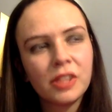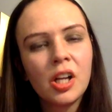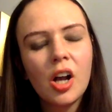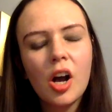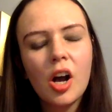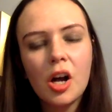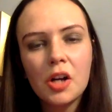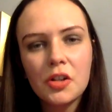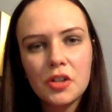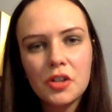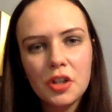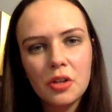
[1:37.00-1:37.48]

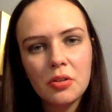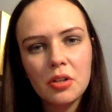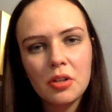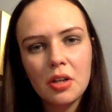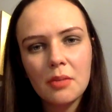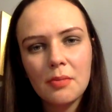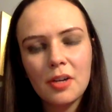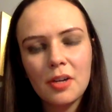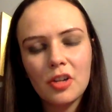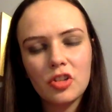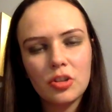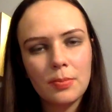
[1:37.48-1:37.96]
I don't know
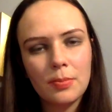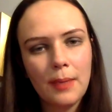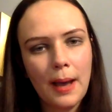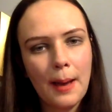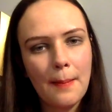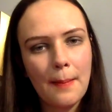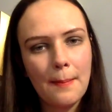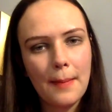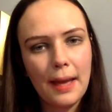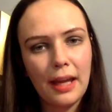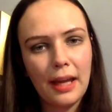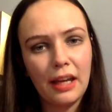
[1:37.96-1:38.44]
much
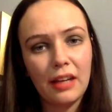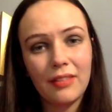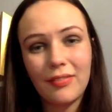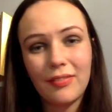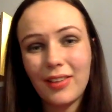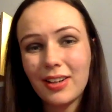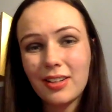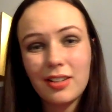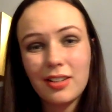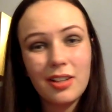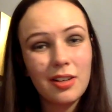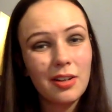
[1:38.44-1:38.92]
about men. In
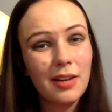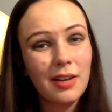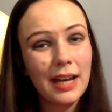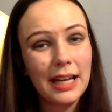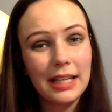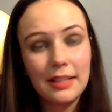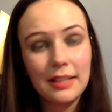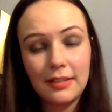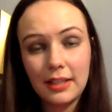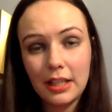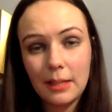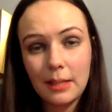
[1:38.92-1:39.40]
fact, I don't know
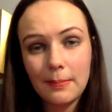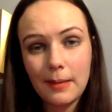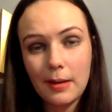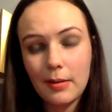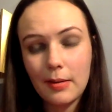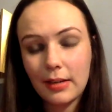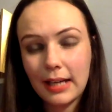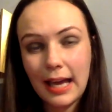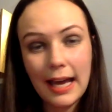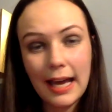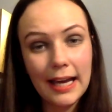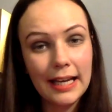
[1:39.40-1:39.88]
anything
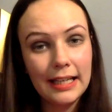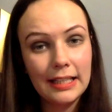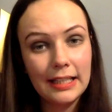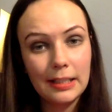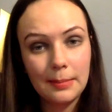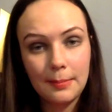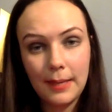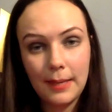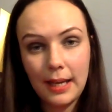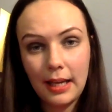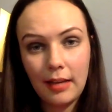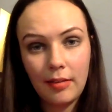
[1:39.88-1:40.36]
about gays,
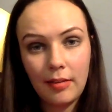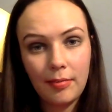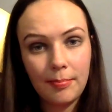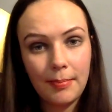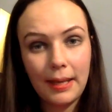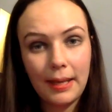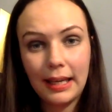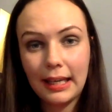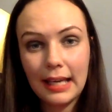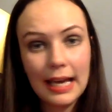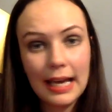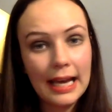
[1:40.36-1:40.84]

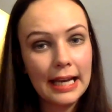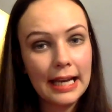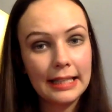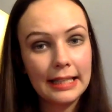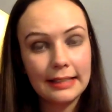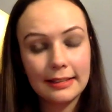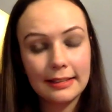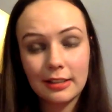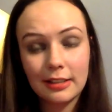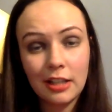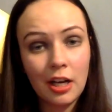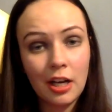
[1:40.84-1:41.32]
men
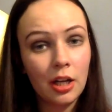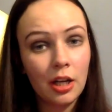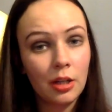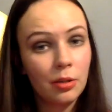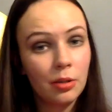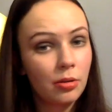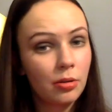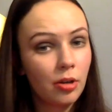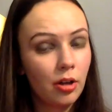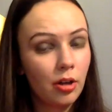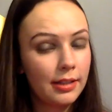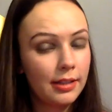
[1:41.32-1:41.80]
gays,
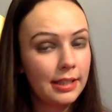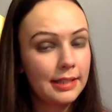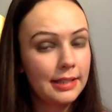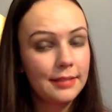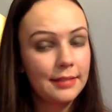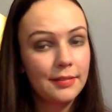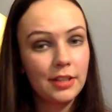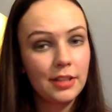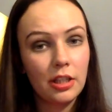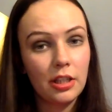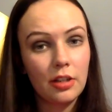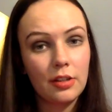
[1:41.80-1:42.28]
so this
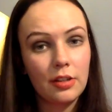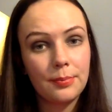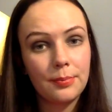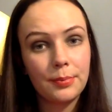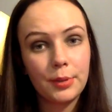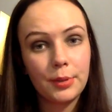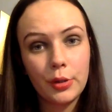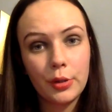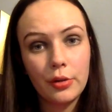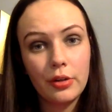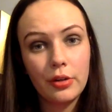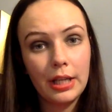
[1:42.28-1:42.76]
video is
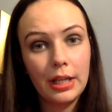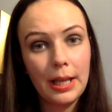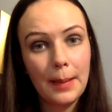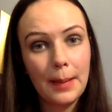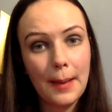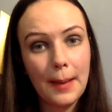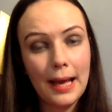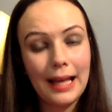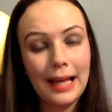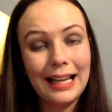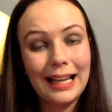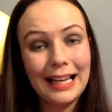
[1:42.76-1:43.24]
purely
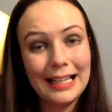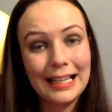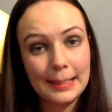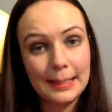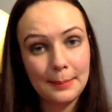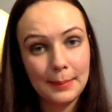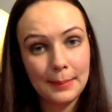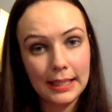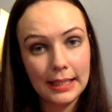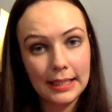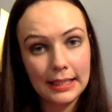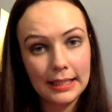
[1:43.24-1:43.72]
about
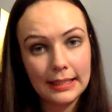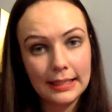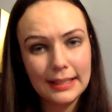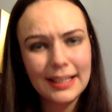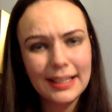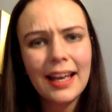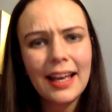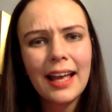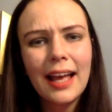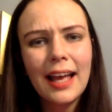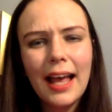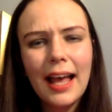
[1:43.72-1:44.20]
lesbians.
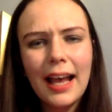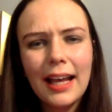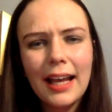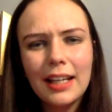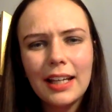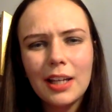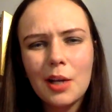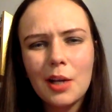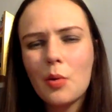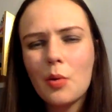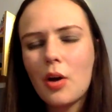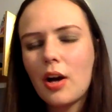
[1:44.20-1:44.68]
And you
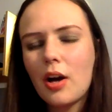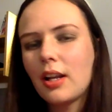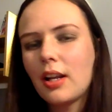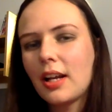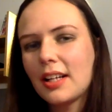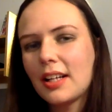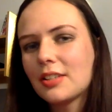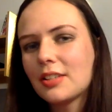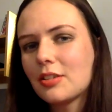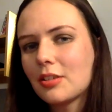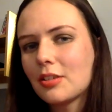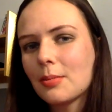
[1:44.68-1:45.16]
know what I
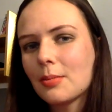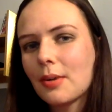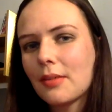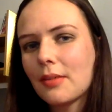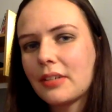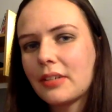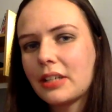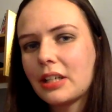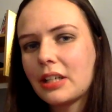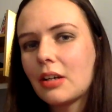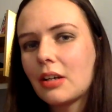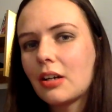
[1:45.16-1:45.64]
like to do in my
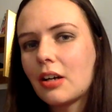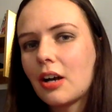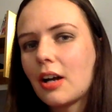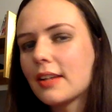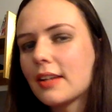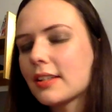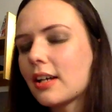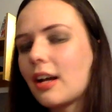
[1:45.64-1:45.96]
video, guys?